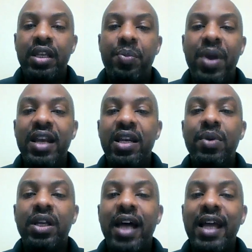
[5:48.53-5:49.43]
The
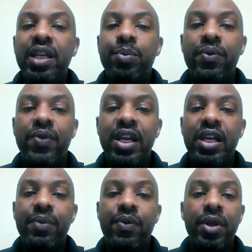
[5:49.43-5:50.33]
pandemic likely prevented
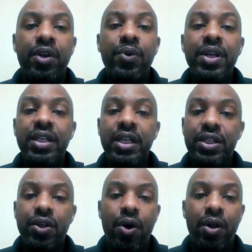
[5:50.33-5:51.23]
him from increasing
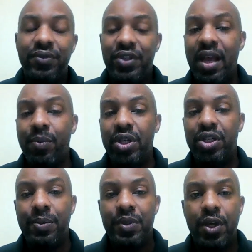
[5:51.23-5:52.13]
his haul of
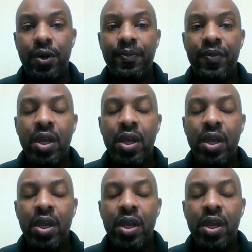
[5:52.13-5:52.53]
championships, though.